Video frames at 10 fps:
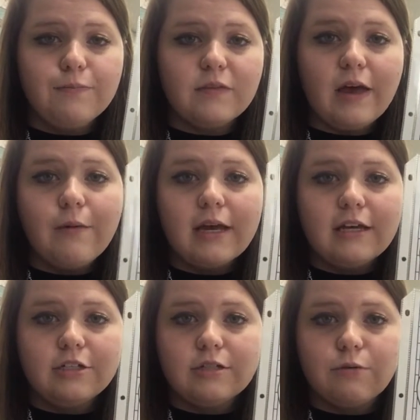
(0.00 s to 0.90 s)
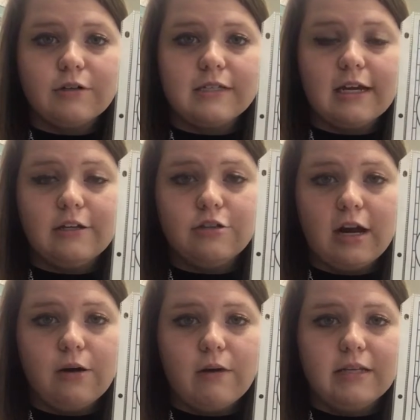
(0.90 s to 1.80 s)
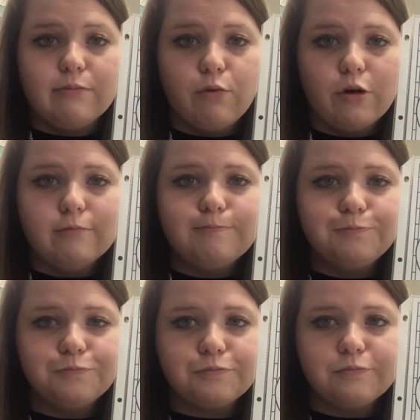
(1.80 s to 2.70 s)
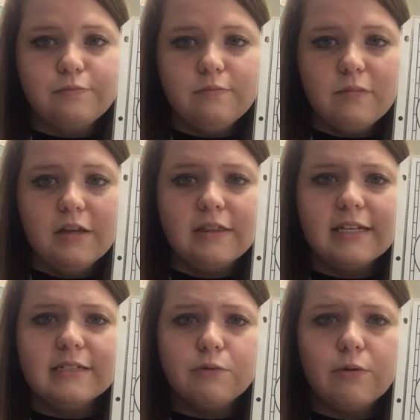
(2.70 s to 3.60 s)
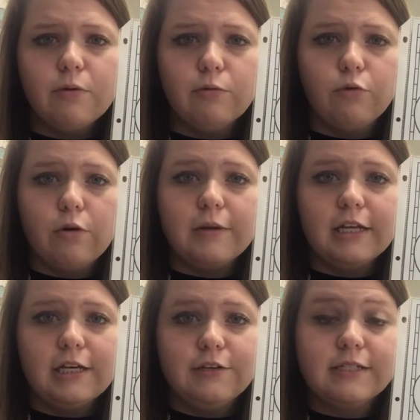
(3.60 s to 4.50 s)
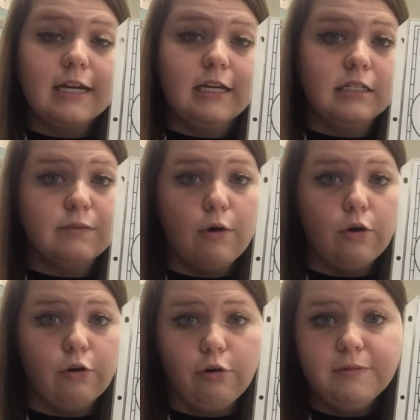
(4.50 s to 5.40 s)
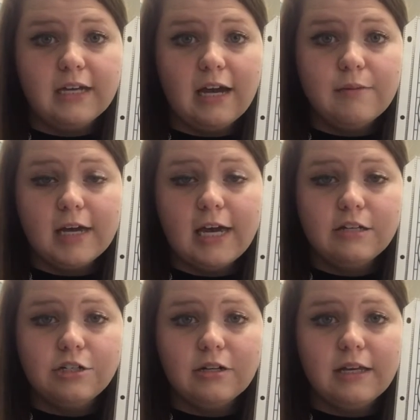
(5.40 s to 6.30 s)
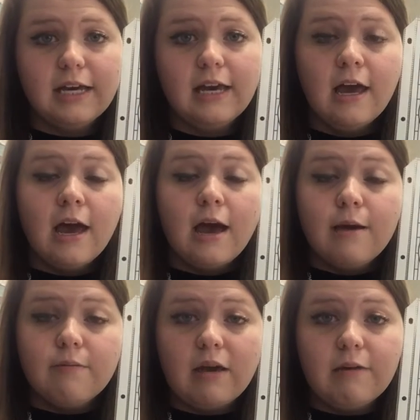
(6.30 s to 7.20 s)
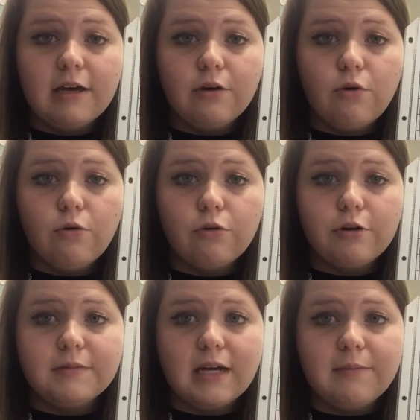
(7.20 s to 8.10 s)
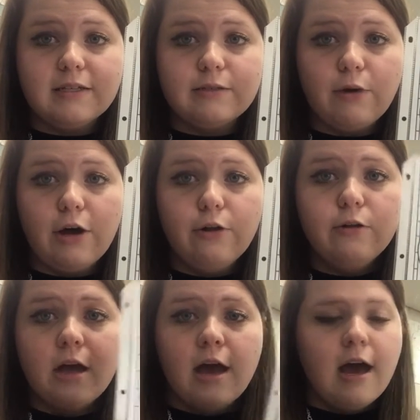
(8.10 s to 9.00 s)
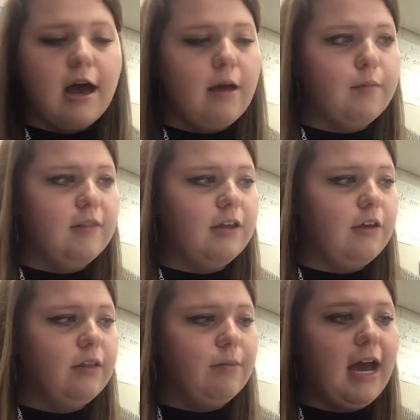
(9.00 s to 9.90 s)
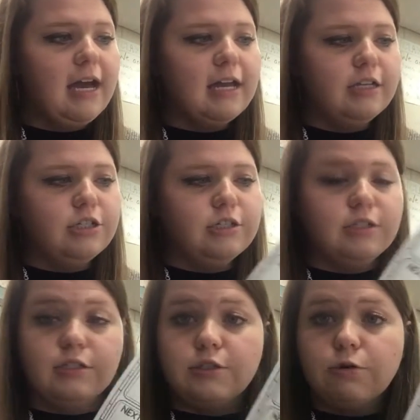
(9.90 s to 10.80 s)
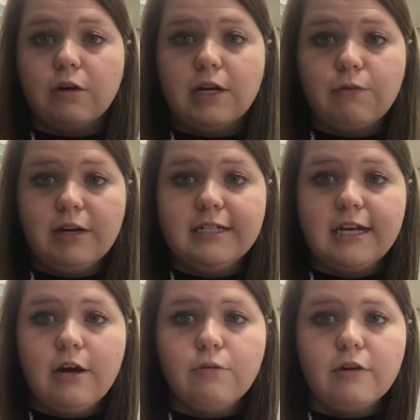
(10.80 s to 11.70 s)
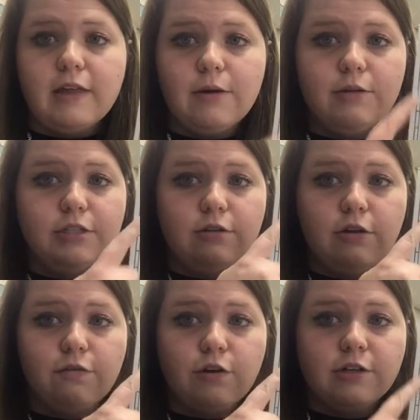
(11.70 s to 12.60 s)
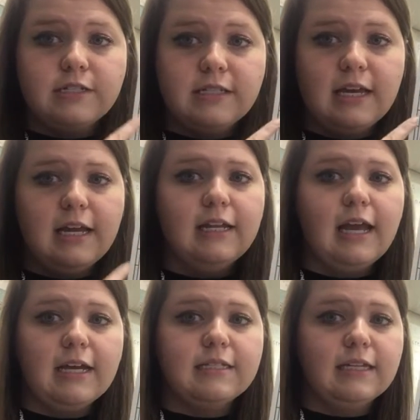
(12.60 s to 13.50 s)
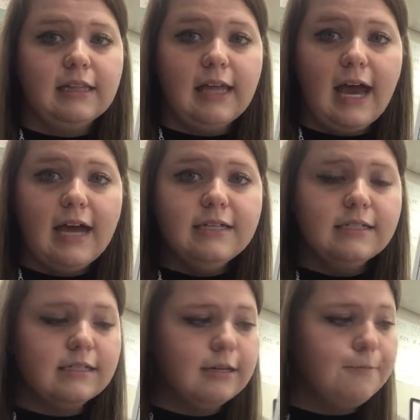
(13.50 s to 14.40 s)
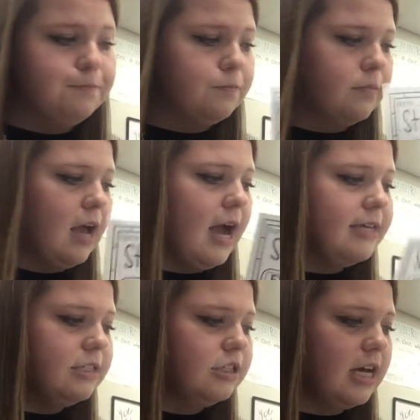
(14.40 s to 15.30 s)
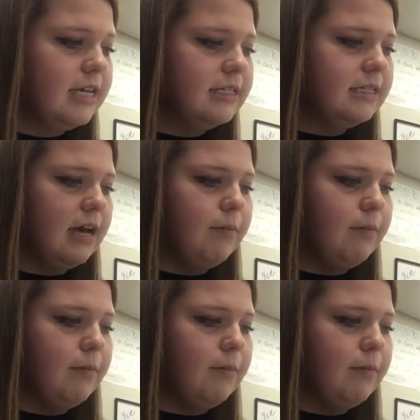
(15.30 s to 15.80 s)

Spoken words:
That way it just works like a dry erase board. This we will normally use like in a small group time occasionally, maybe in a whole group time as well. And then on the back, it's just a story retell where they would do the first, then, next, and last. I suggest